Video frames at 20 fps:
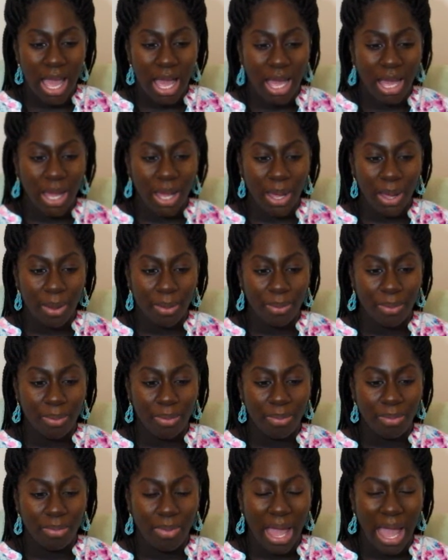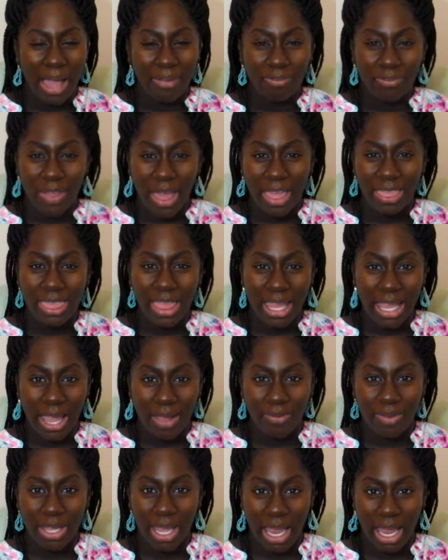I think
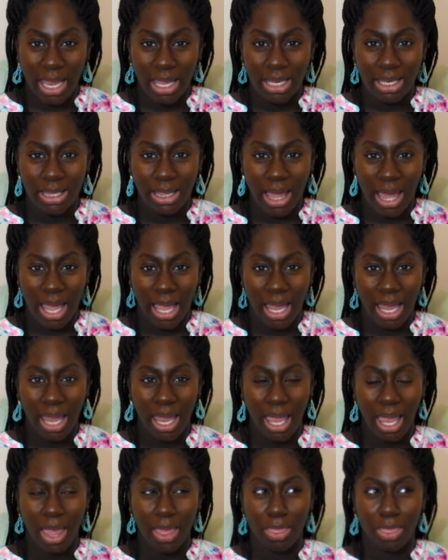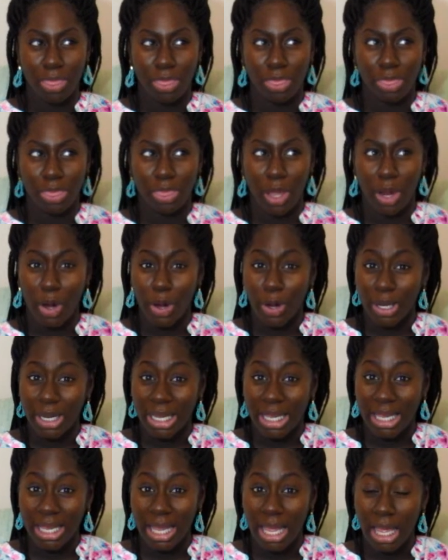I've gained like
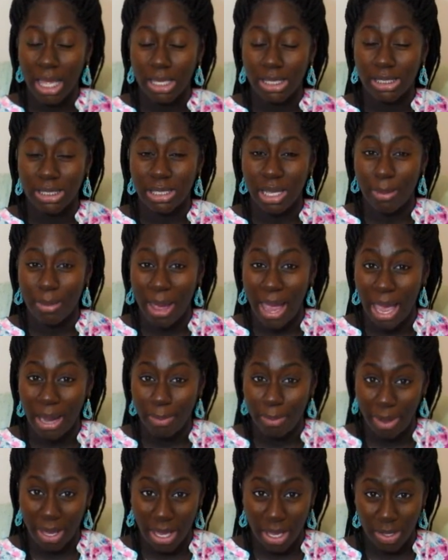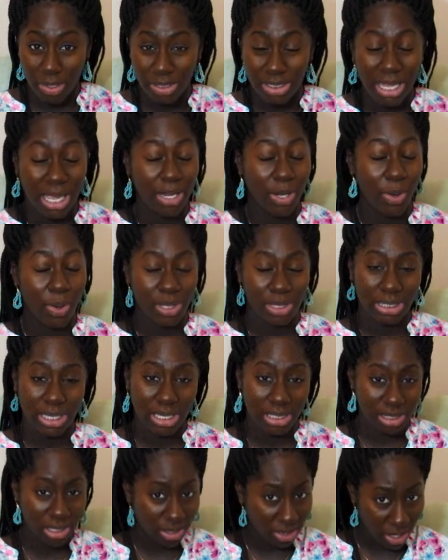30 some odd pounds. I know it's
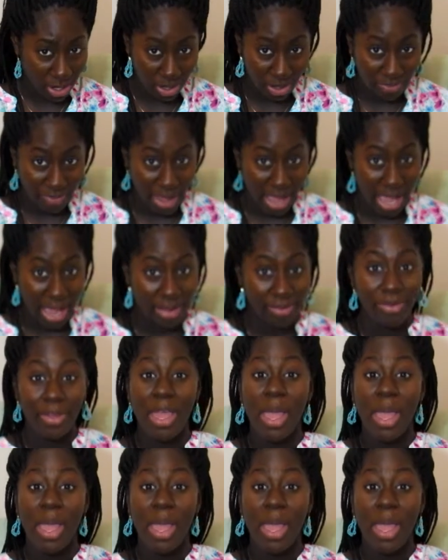less than 35.